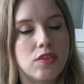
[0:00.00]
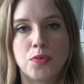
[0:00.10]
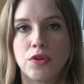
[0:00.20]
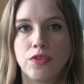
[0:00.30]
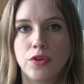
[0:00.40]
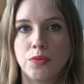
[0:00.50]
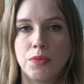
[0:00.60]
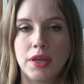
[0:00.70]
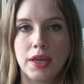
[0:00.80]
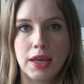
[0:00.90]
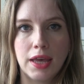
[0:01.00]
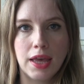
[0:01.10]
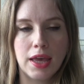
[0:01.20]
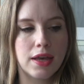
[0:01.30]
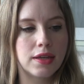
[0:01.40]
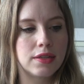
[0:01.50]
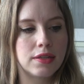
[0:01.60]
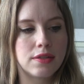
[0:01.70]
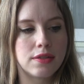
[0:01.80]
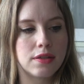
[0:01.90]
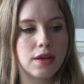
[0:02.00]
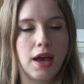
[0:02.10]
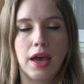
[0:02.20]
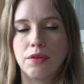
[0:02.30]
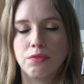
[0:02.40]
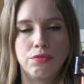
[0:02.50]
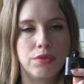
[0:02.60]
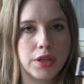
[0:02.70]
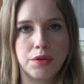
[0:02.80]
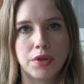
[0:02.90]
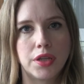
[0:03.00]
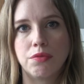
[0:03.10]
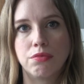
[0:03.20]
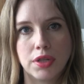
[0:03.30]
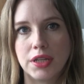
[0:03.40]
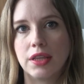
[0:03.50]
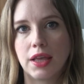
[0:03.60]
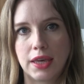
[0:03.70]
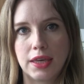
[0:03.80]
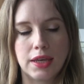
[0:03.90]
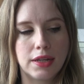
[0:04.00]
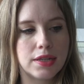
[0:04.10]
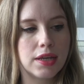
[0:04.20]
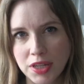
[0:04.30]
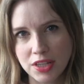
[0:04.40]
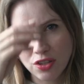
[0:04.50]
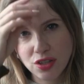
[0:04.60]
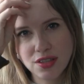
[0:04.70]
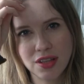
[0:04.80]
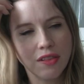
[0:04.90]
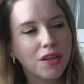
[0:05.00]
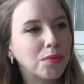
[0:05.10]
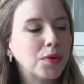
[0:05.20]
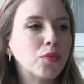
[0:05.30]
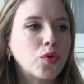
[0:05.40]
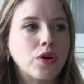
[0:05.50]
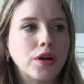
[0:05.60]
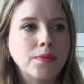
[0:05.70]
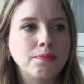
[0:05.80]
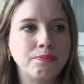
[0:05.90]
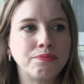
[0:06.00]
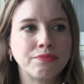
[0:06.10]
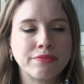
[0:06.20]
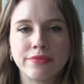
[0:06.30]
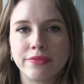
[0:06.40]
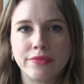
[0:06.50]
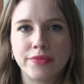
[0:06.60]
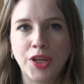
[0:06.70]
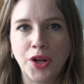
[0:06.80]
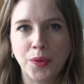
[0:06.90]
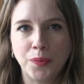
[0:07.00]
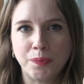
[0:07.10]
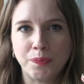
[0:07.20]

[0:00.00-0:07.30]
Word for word: this perfume, and I really, really, really like it. It's just a little bit more, you know,